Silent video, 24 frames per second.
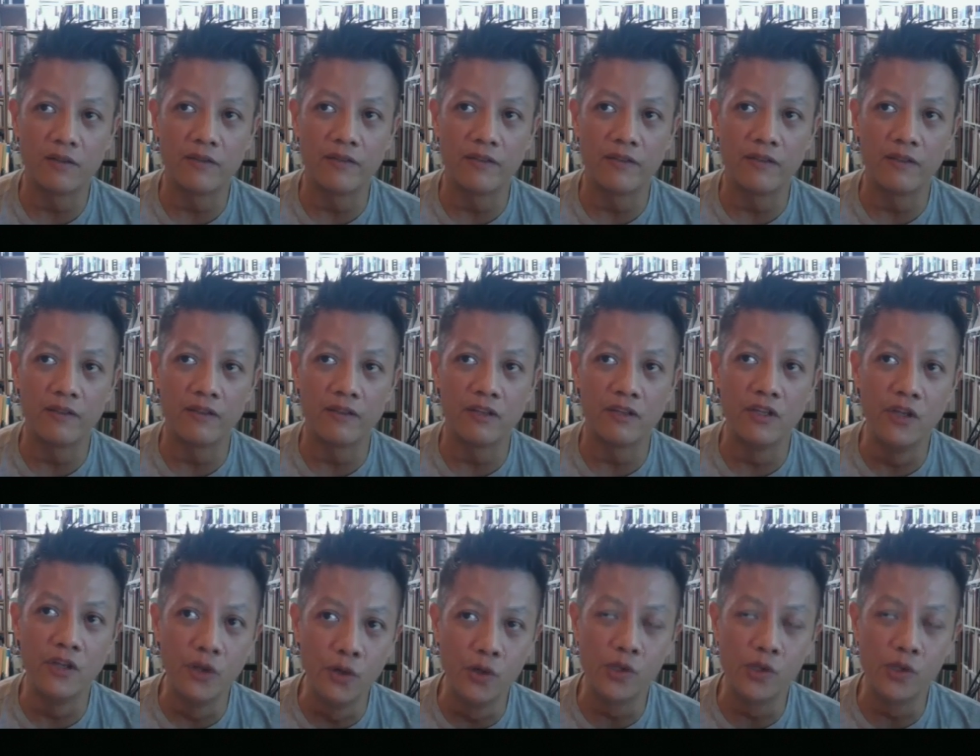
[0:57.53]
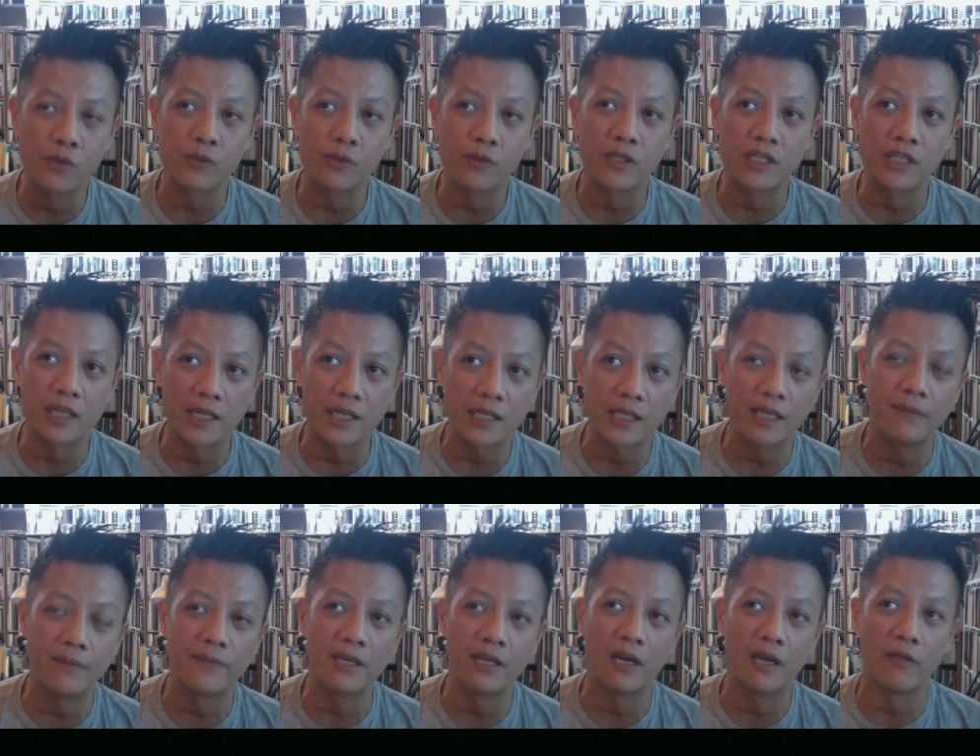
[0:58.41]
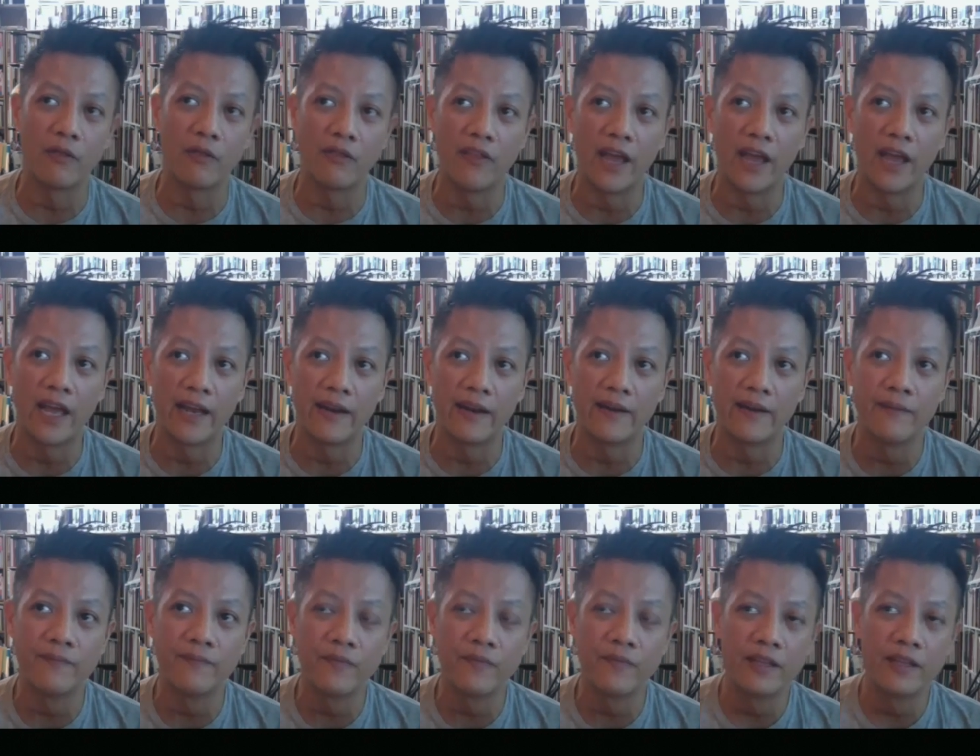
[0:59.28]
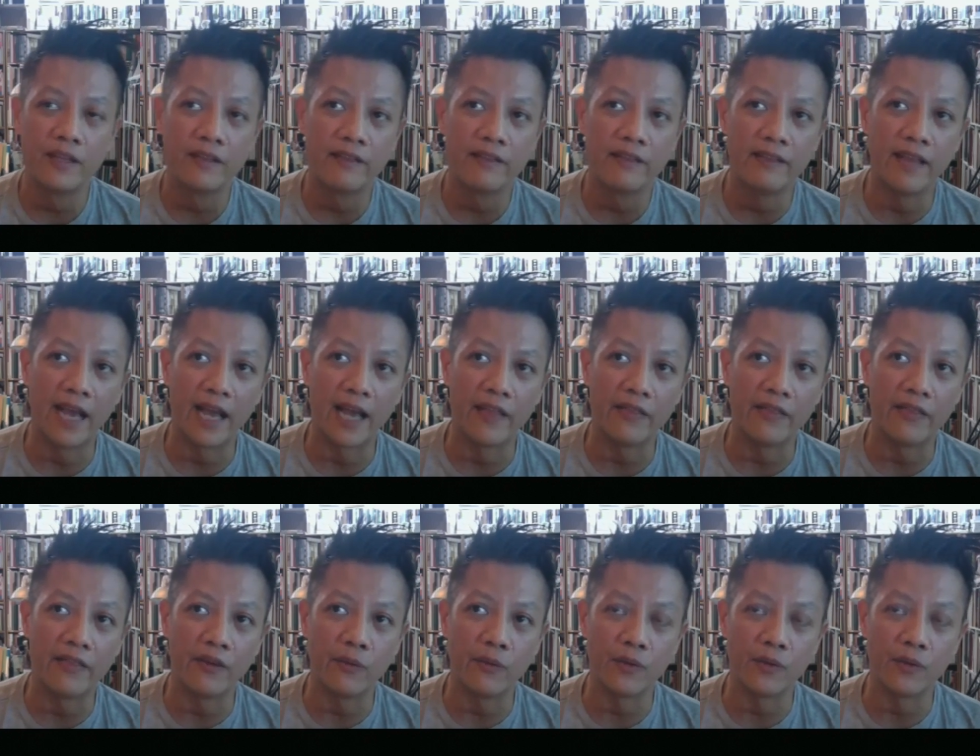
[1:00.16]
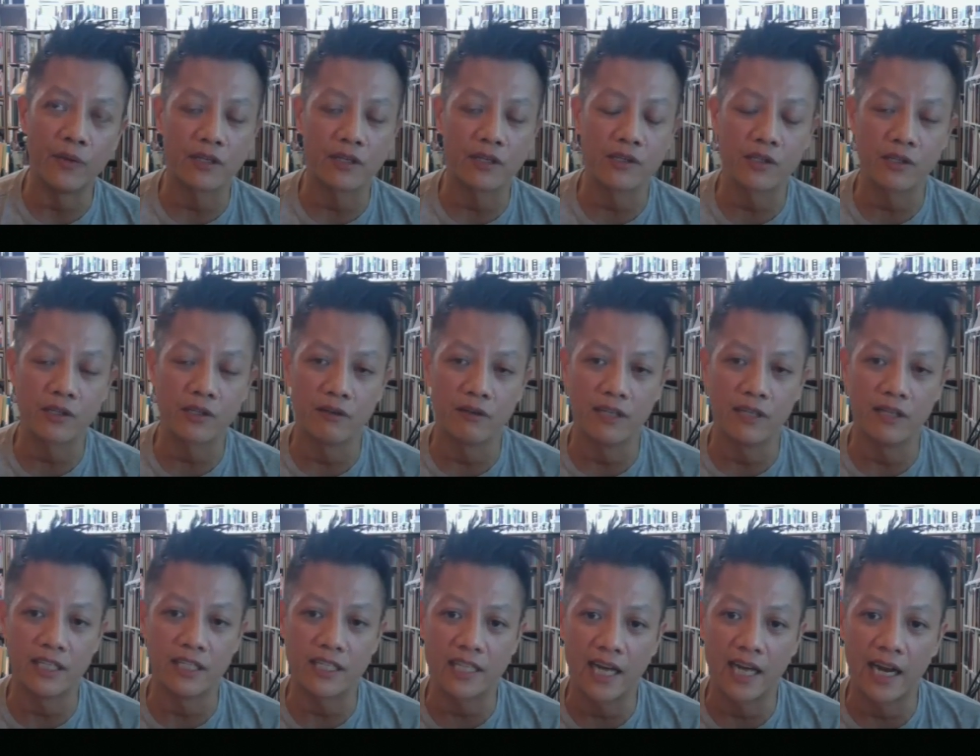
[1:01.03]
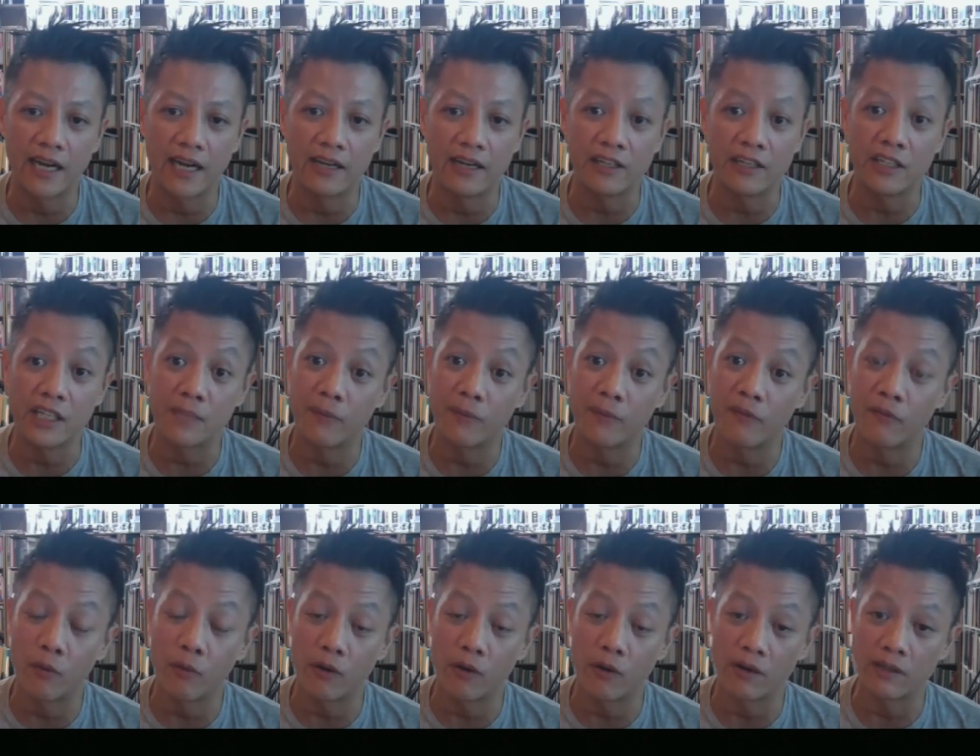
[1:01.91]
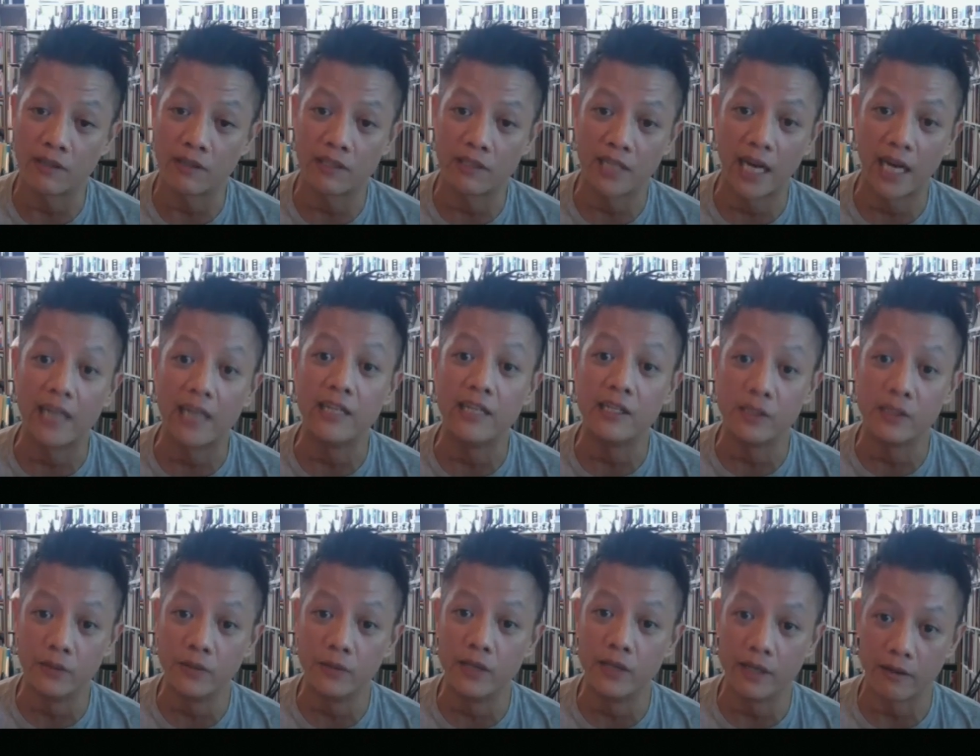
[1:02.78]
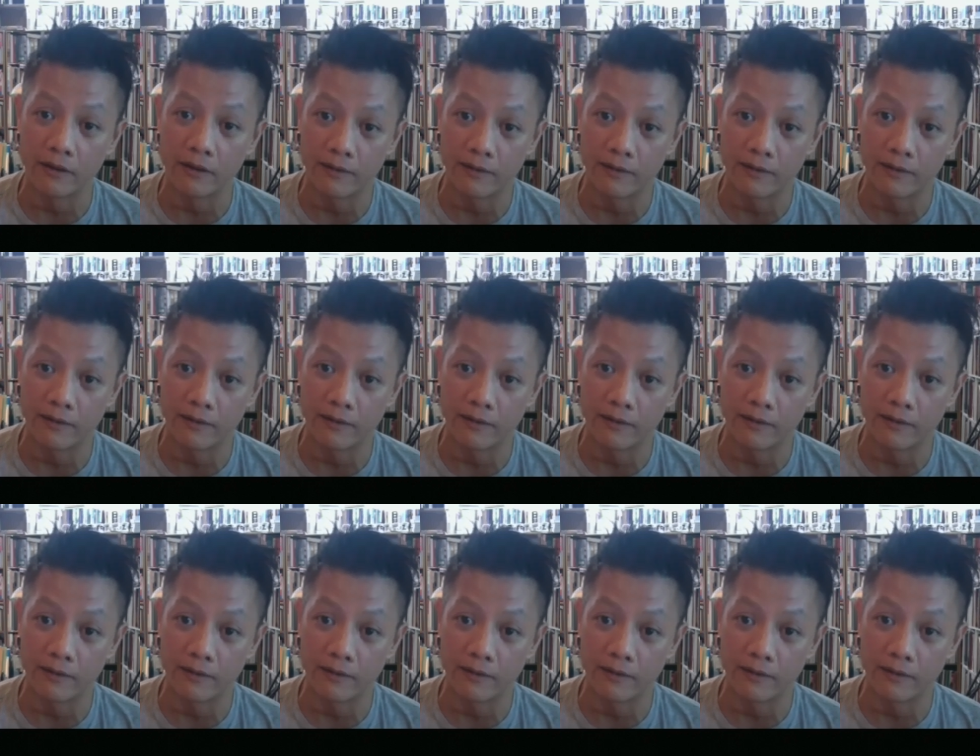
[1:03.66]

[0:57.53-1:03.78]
news was just coming out then that there was a concern in China just before Chinese New Year,